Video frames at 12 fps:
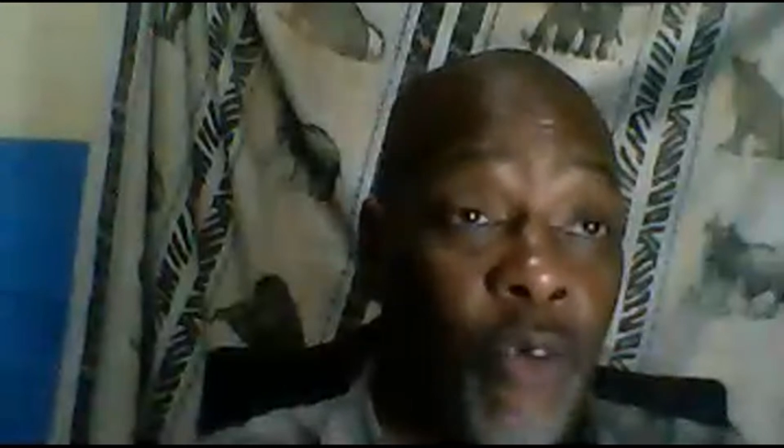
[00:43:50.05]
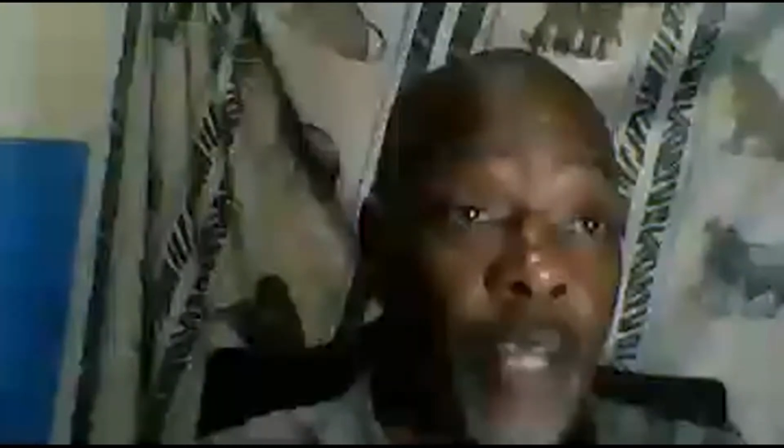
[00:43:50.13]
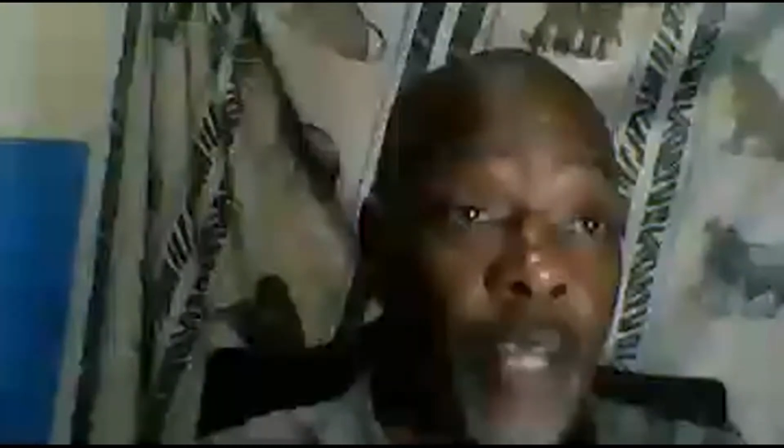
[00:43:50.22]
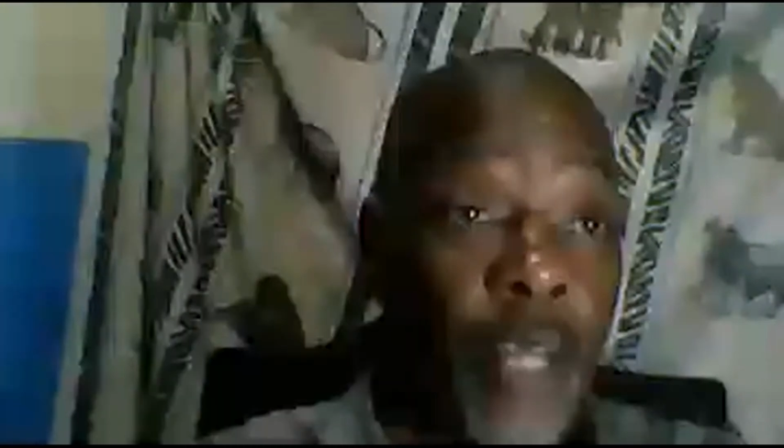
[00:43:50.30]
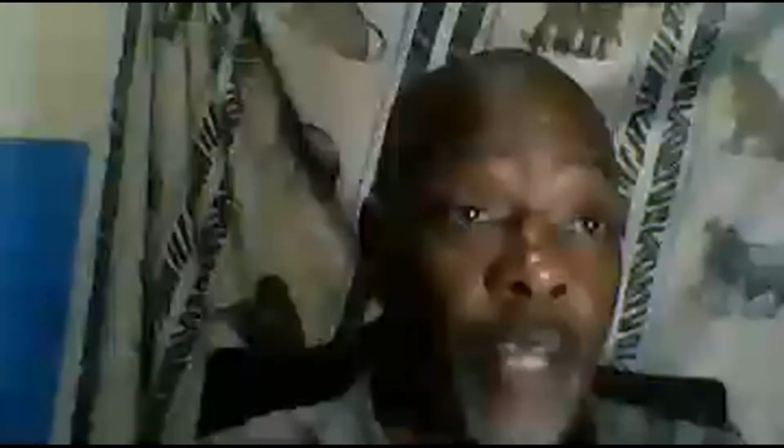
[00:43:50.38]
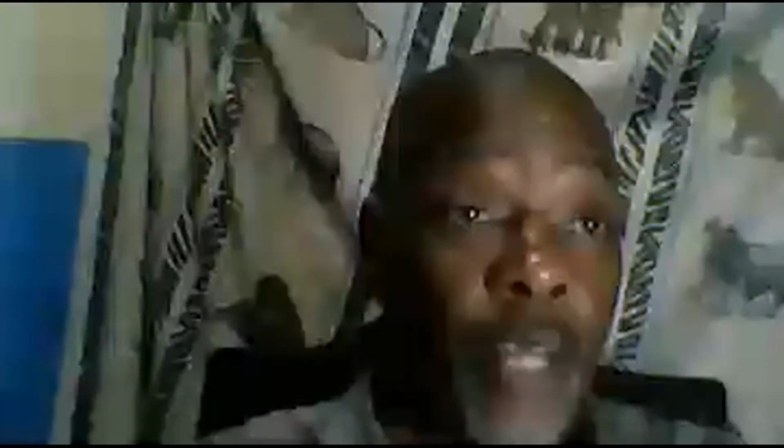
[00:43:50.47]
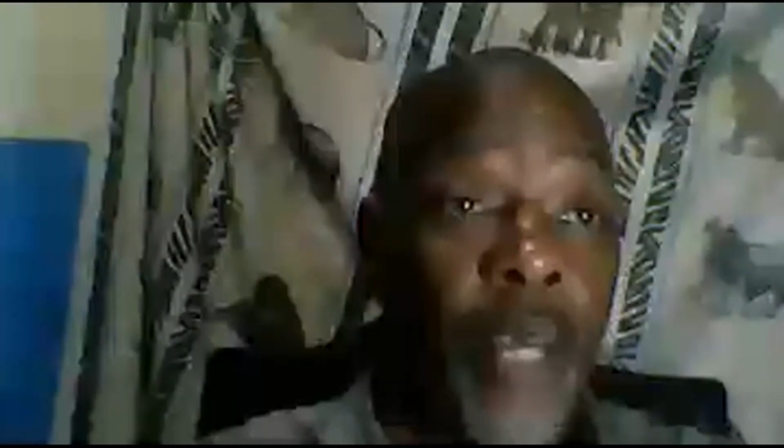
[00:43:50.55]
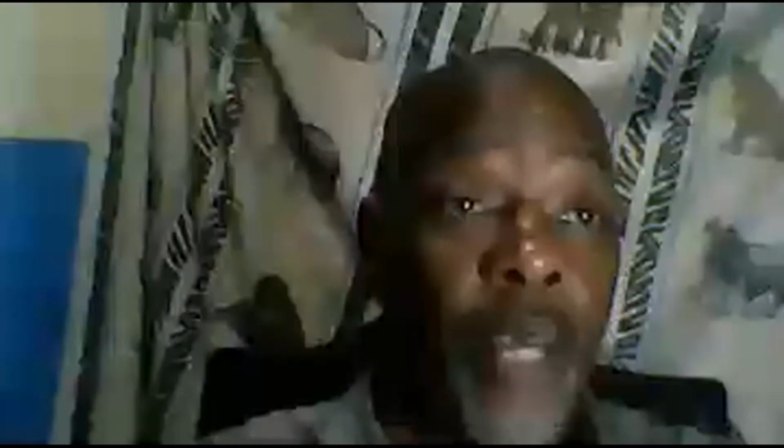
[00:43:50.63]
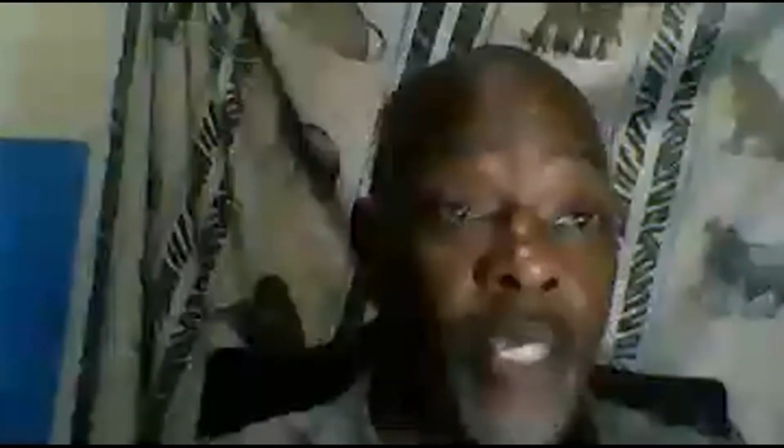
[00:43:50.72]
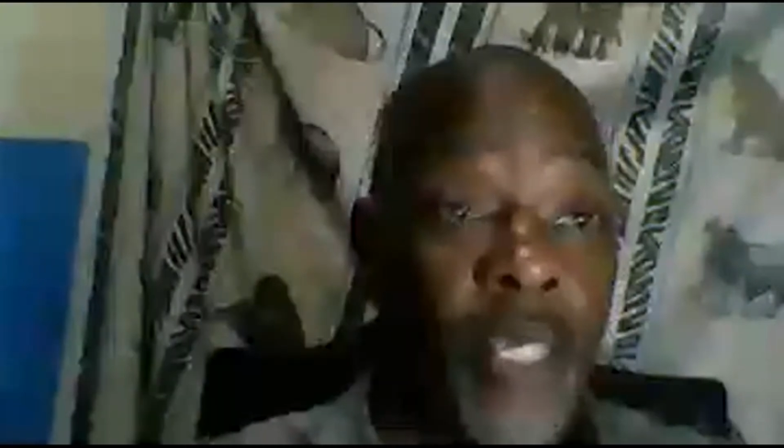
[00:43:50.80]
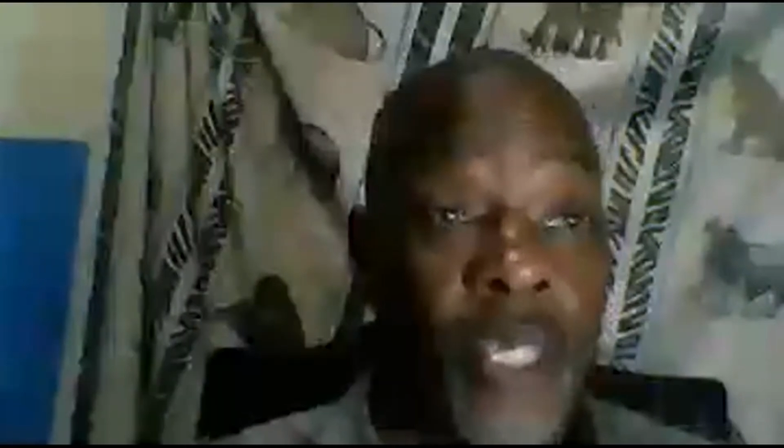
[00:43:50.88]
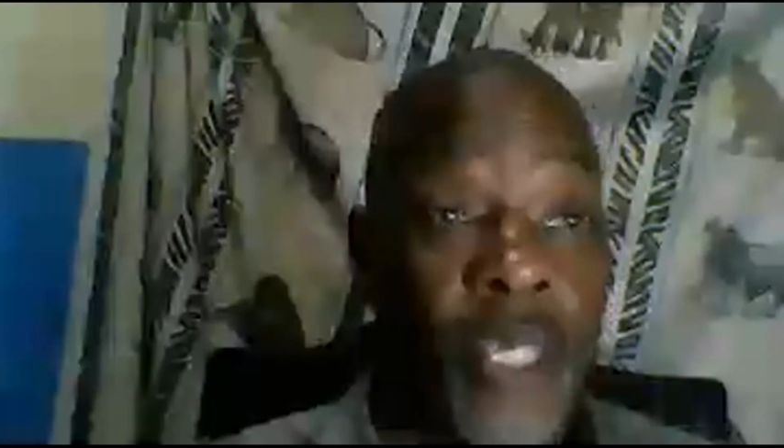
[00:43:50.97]
know how to create a
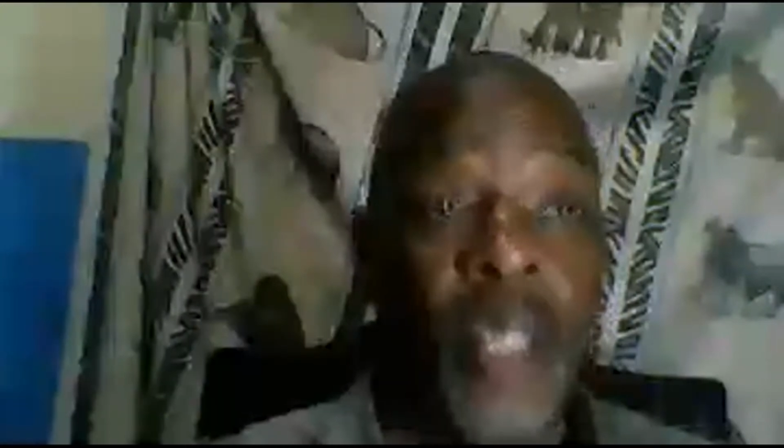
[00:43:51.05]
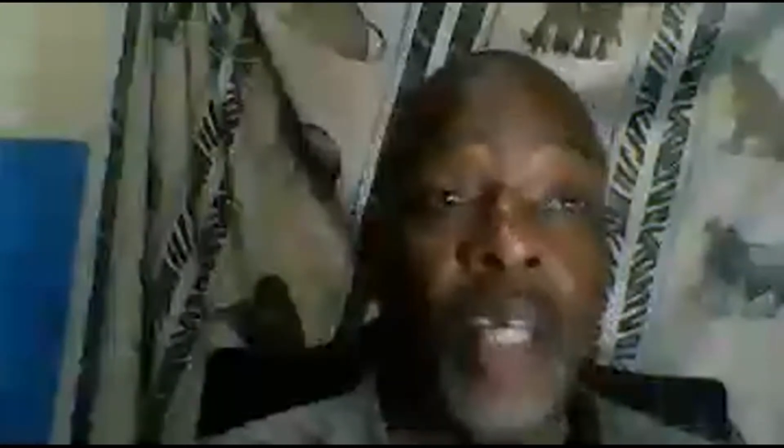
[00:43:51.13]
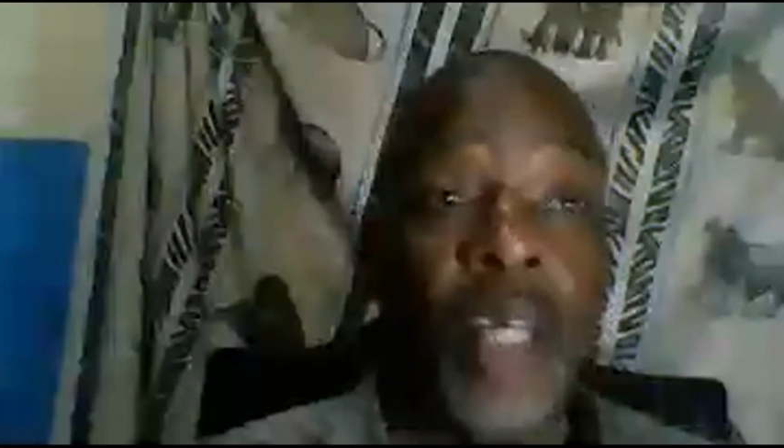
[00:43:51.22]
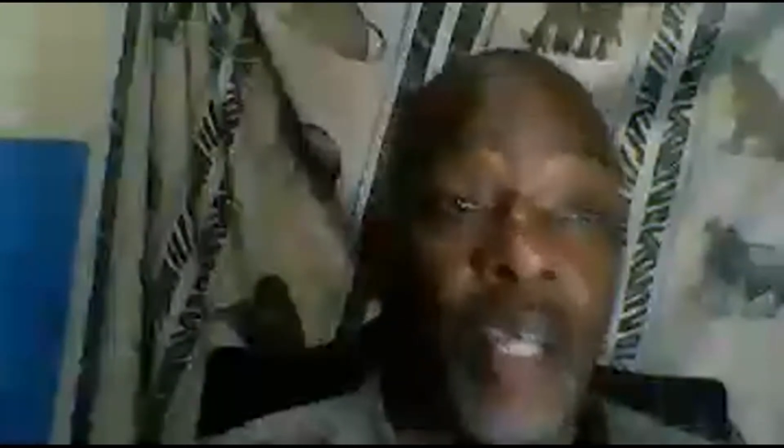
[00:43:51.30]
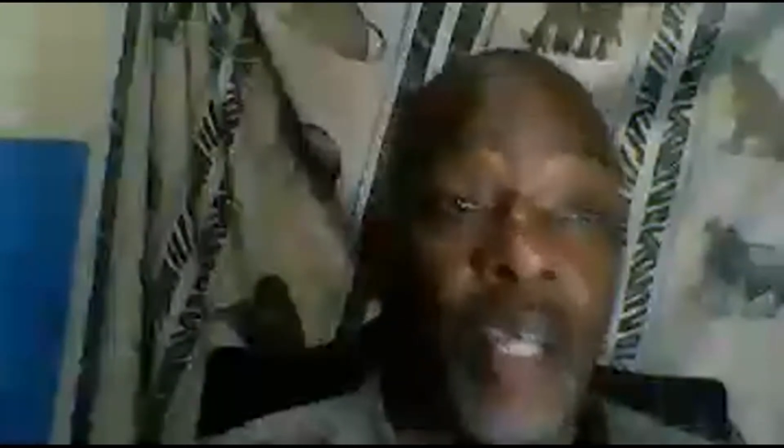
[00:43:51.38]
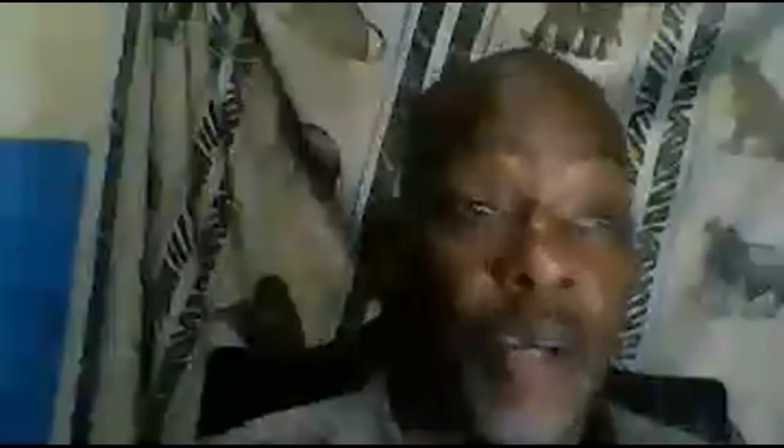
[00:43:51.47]
database,